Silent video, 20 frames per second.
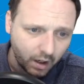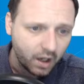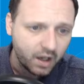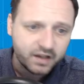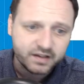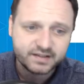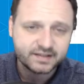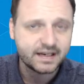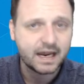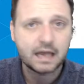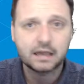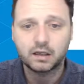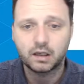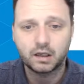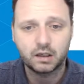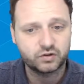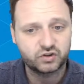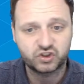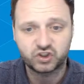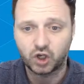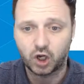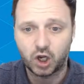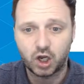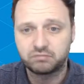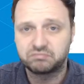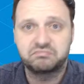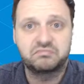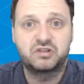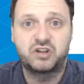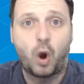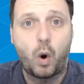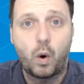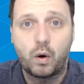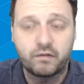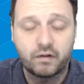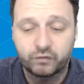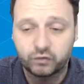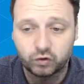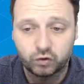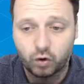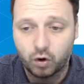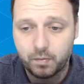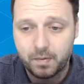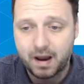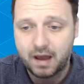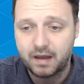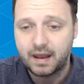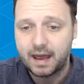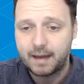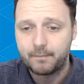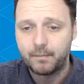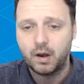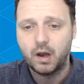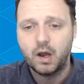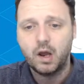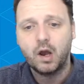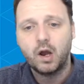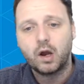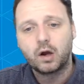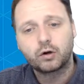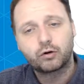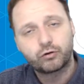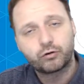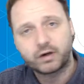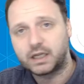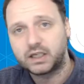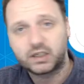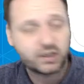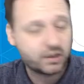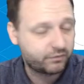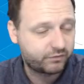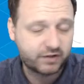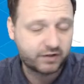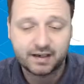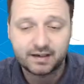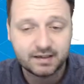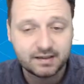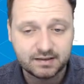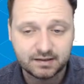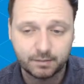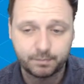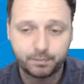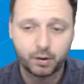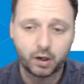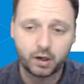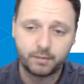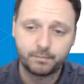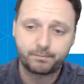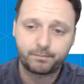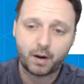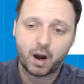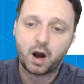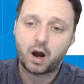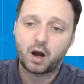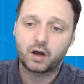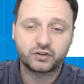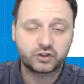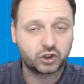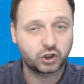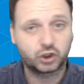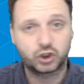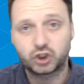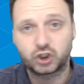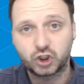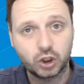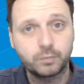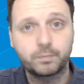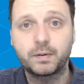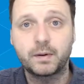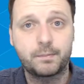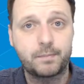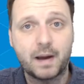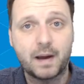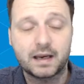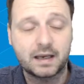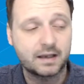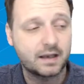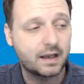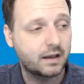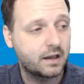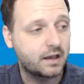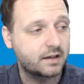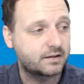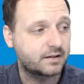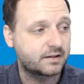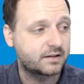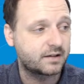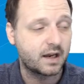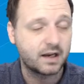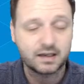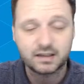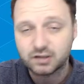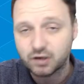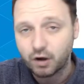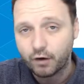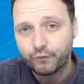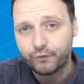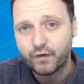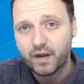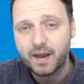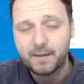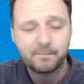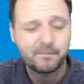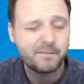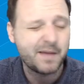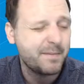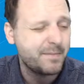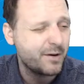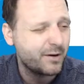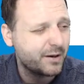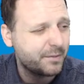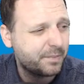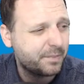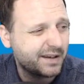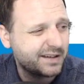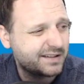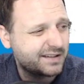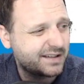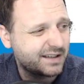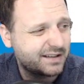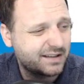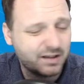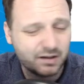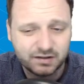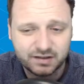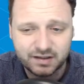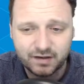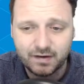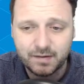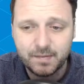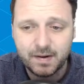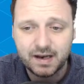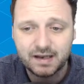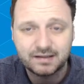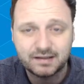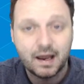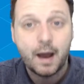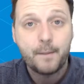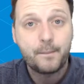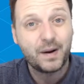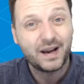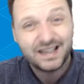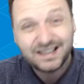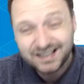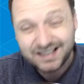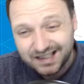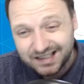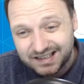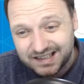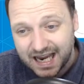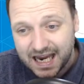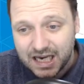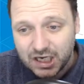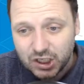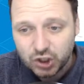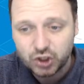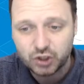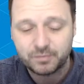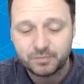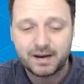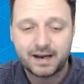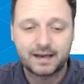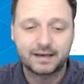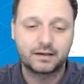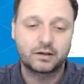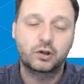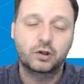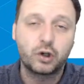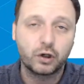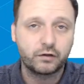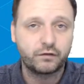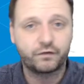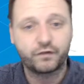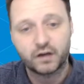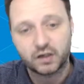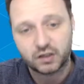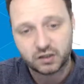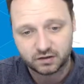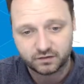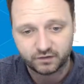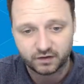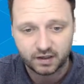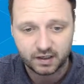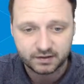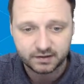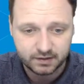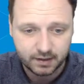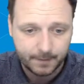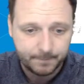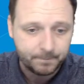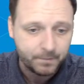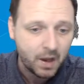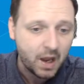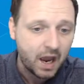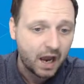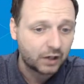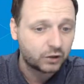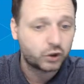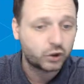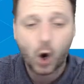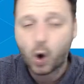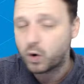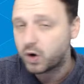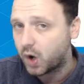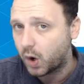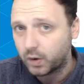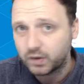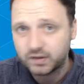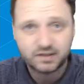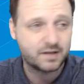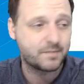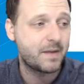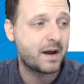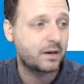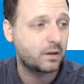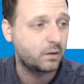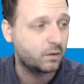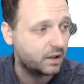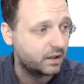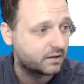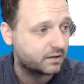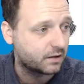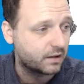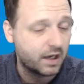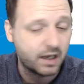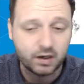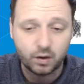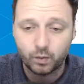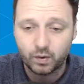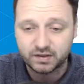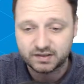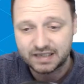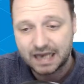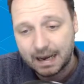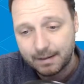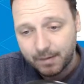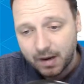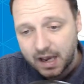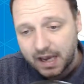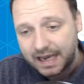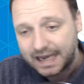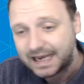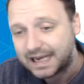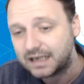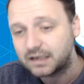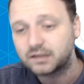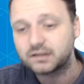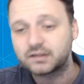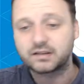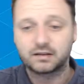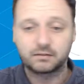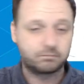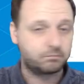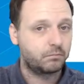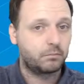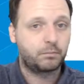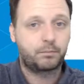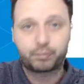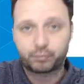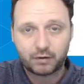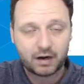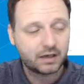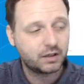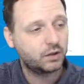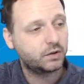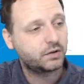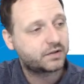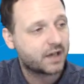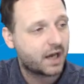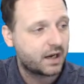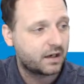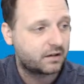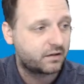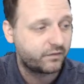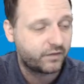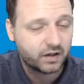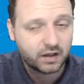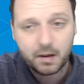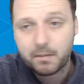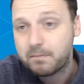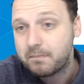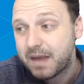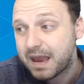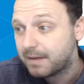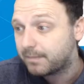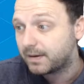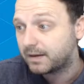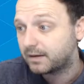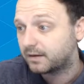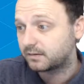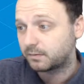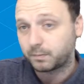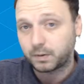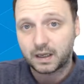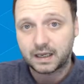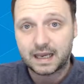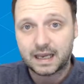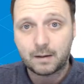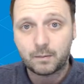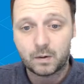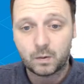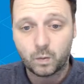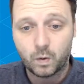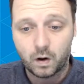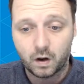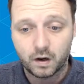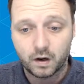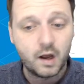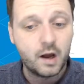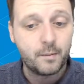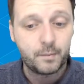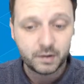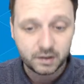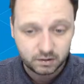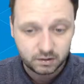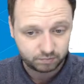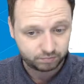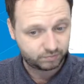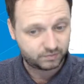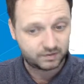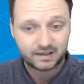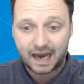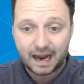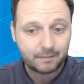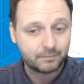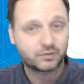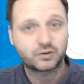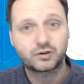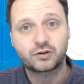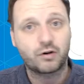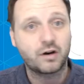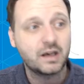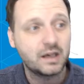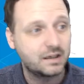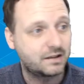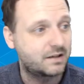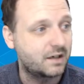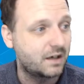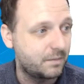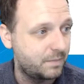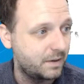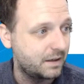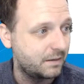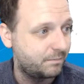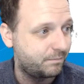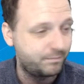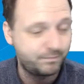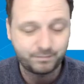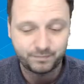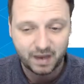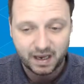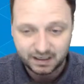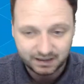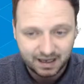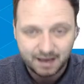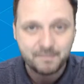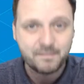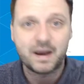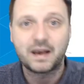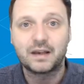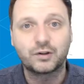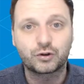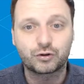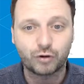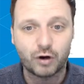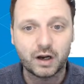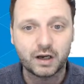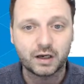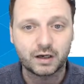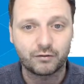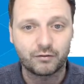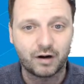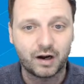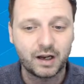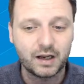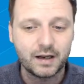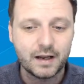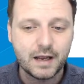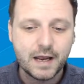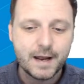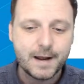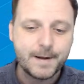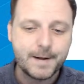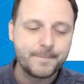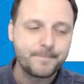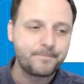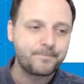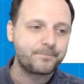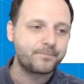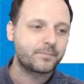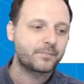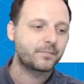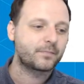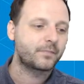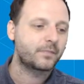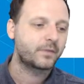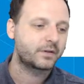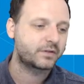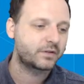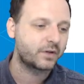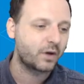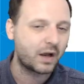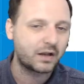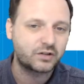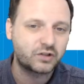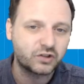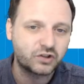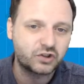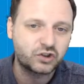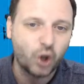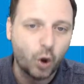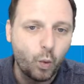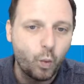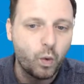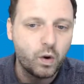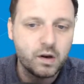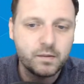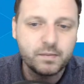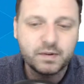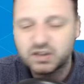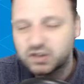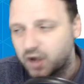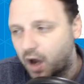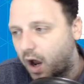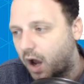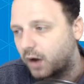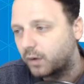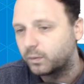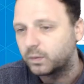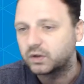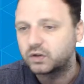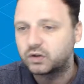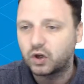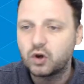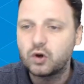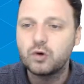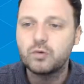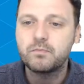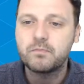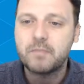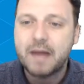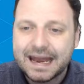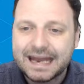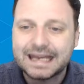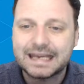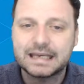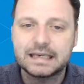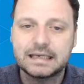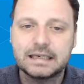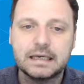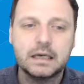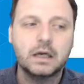Salah, Son, don't even have to talk about them. Grealish, I've said he's the punt. Barnes should be back in that Leicester side. He's not fit. Maybe only plays 60 or 70 minutes, but he's a danger man. Good fixtures for Leicester. Antonio is the man who leads the line at West Ham. Ings, brand new signing to Villa. Maybe he doesn't play game week 1, but you damn straight he's going to be like their main striker, right? So I just don't want to be starting with too many.